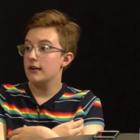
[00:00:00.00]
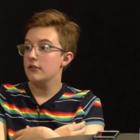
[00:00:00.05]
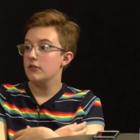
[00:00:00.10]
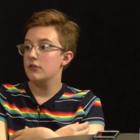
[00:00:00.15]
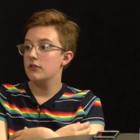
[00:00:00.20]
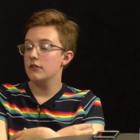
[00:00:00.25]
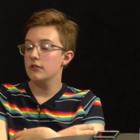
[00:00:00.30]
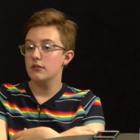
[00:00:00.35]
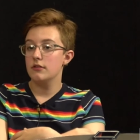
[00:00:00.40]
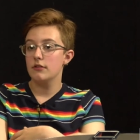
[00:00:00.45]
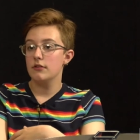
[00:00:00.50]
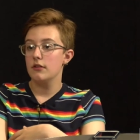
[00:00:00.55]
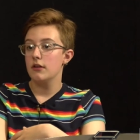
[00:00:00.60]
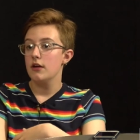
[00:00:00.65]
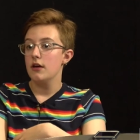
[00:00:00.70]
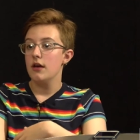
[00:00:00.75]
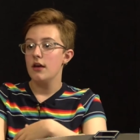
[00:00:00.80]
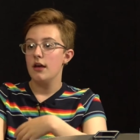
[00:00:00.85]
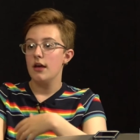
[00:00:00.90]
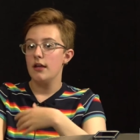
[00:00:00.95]
It's, it's
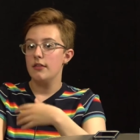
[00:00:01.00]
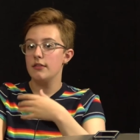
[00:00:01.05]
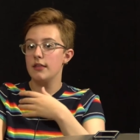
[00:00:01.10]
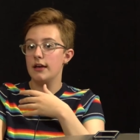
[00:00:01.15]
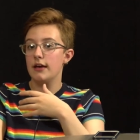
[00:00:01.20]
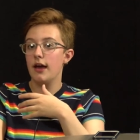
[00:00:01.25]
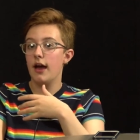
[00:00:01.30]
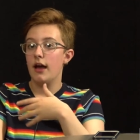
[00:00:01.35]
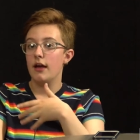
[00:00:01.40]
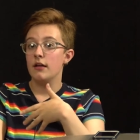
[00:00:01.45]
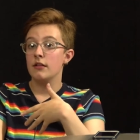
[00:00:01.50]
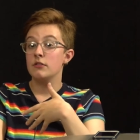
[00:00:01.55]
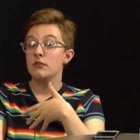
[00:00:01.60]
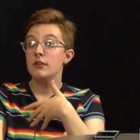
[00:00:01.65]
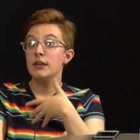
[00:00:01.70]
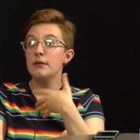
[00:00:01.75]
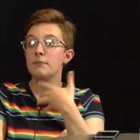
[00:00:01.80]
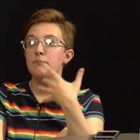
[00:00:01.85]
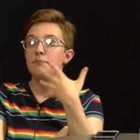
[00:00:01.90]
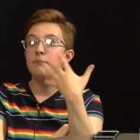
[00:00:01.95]
they
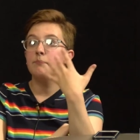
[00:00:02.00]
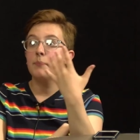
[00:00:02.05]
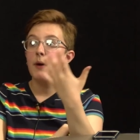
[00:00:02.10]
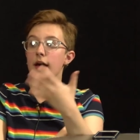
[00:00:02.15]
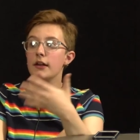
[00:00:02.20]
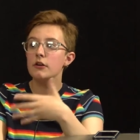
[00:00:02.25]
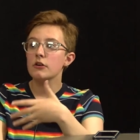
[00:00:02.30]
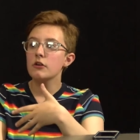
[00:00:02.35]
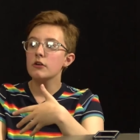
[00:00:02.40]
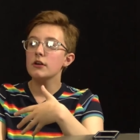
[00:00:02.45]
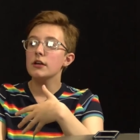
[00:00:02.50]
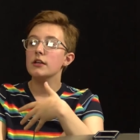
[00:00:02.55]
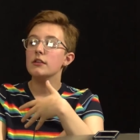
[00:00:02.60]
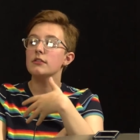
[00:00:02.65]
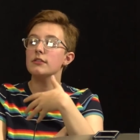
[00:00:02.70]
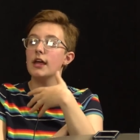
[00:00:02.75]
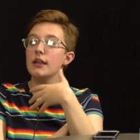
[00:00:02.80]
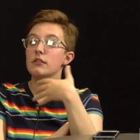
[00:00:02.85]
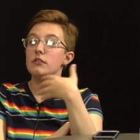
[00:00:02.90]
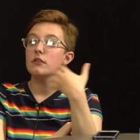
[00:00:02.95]
did better
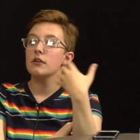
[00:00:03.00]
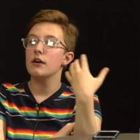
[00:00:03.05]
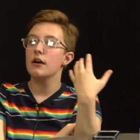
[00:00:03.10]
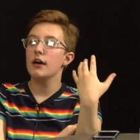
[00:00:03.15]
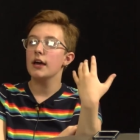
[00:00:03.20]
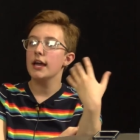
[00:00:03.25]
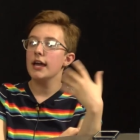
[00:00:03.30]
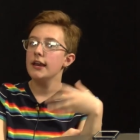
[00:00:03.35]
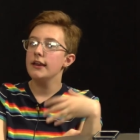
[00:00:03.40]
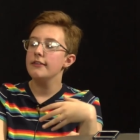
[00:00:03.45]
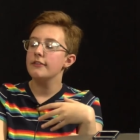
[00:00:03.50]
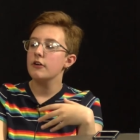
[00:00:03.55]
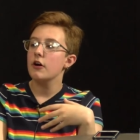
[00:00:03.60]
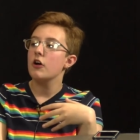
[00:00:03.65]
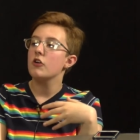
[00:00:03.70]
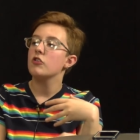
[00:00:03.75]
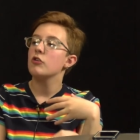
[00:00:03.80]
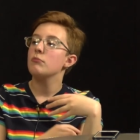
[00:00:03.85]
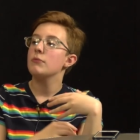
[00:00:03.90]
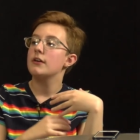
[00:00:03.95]
in than the '80s
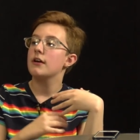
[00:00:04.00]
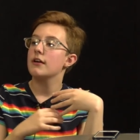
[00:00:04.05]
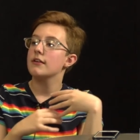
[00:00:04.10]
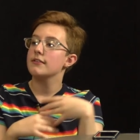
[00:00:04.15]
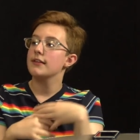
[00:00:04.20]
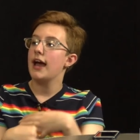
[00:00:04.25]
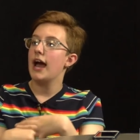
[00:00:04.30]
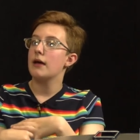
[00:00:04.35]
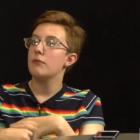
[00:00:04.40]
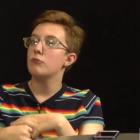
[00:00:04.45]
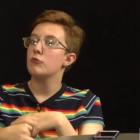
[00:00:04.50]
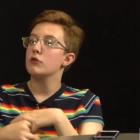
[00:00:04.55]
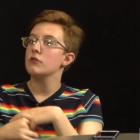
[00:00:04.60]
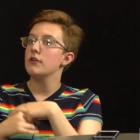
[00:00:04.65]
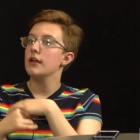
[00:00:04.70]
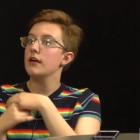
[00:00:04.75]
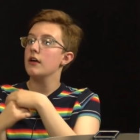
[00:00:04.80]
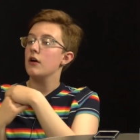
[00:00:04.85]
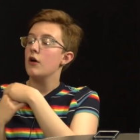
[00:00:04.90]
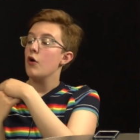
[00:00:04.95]
cartoon because they had more
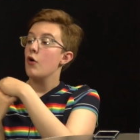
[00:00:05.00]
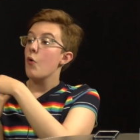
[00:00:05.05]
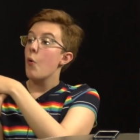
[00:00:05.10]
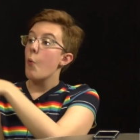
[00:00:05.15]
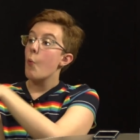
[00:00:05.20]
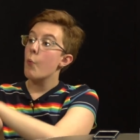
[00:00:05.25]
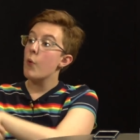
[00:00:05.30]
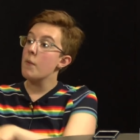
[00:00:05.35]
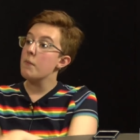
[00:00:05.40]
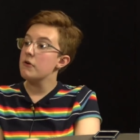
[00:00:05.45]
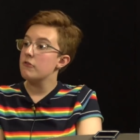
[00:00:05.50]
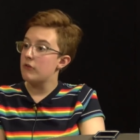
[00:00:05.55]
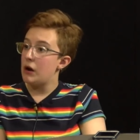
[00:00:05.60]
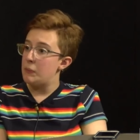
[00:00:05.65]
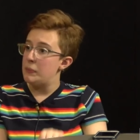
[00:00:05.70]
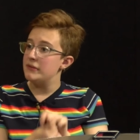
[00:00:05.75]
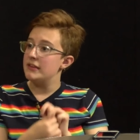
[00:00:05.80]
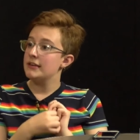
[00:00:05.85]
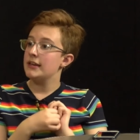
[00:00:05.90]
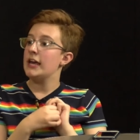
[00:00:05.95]
like women
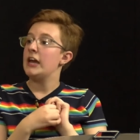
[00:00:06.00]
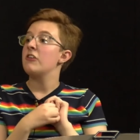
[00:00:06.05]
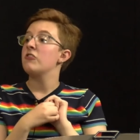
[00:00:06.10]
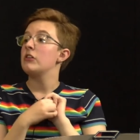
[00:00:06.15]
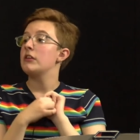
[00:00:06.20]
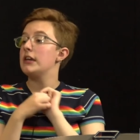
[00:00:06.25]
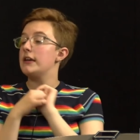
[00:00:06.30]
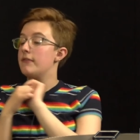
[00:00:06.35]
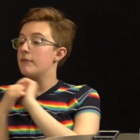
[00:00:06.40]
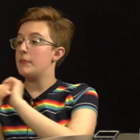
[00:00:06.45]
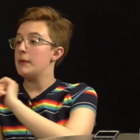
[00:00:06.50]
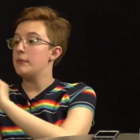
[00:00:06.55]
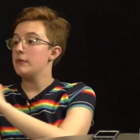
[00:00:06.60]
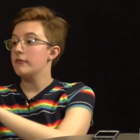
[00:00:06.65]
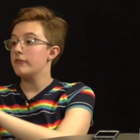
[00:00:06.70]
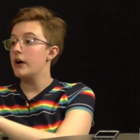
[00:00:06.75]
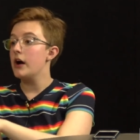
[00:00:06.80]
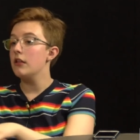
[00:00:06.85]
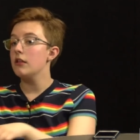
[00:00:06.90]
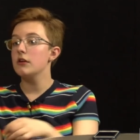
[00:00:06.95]
representation, different people
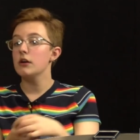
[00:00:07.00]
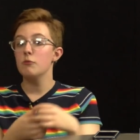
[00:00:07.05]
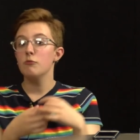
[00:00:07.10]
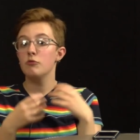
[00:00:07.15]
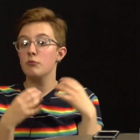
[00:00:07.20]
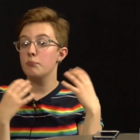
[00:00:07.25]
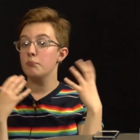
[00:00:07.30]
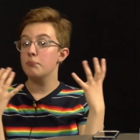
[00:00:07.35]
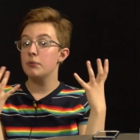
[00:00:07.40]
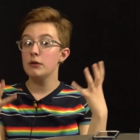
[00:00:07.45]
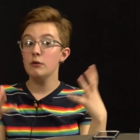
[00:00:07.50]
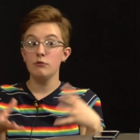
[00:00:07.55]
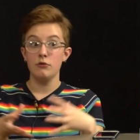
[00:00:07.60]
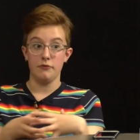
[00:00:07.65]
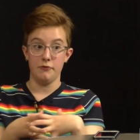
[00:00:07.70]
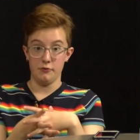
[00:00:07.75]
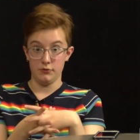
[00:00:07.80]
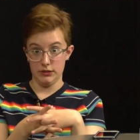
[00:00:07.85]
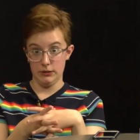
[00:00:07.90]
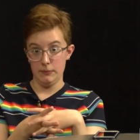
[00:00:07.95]
of color. It was
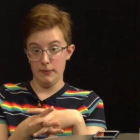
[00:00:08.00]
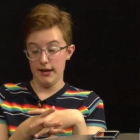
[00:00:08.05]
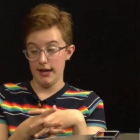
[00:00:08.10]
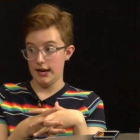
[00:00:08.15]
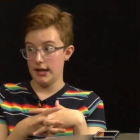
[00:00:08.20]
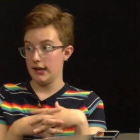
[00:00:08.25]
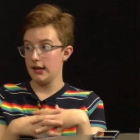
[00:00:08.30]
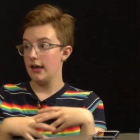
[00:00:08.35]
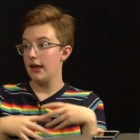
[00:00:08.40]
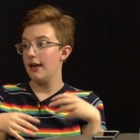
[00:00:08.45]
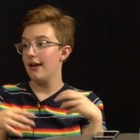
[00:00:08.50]
beautiful in the beginning.